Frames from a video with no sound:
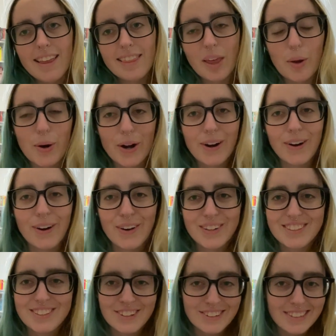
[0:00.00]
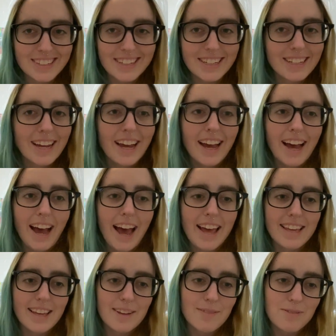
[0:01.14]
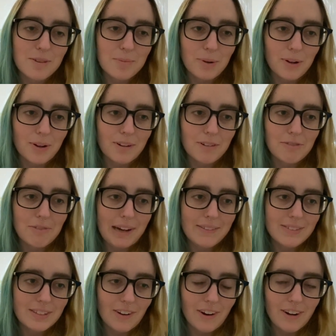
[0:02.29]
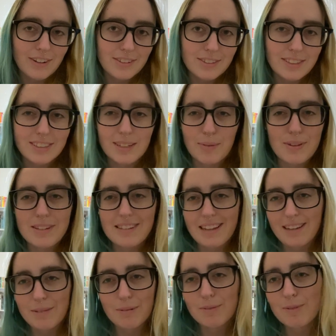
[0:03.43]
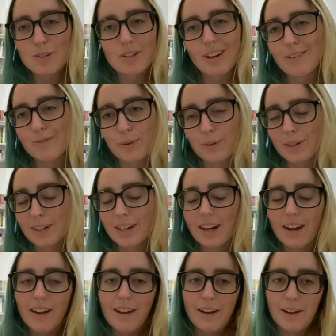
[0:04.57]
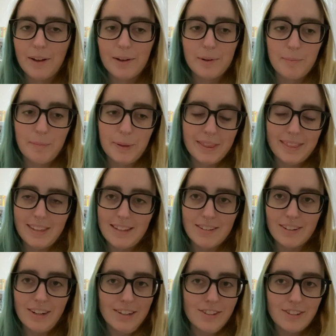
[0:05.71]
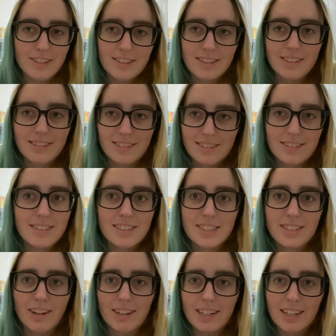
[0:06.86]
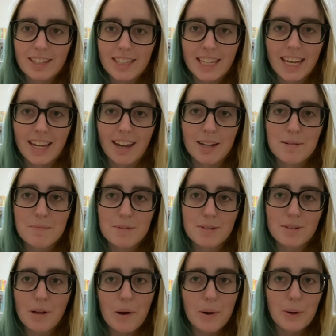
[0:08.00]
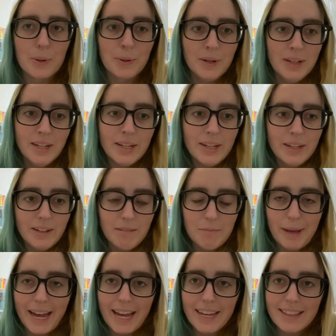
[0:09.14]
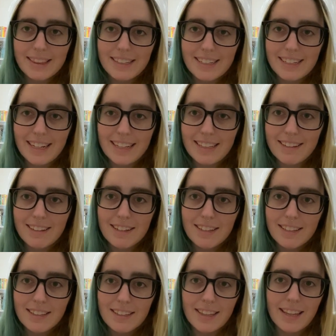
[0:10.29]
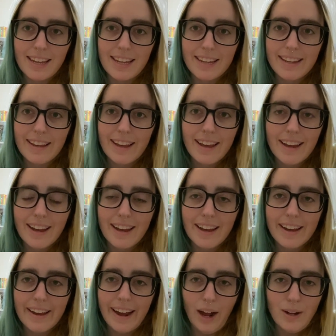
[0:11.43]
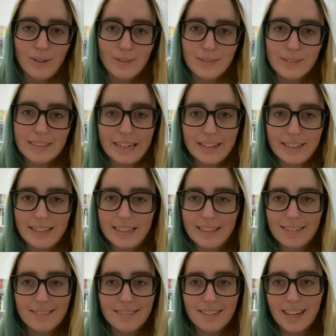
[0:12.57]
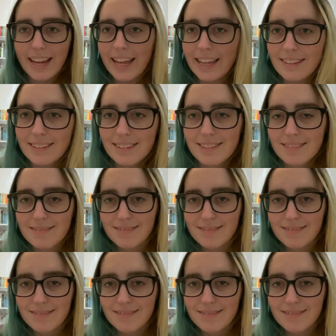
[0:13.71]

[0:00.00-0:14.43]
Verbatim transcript: They were all so good. I gave them all five stars, except for the second one, which got four. Um, but these are just stunning. Like, I'm so mad that it ended. Like, how dare it end?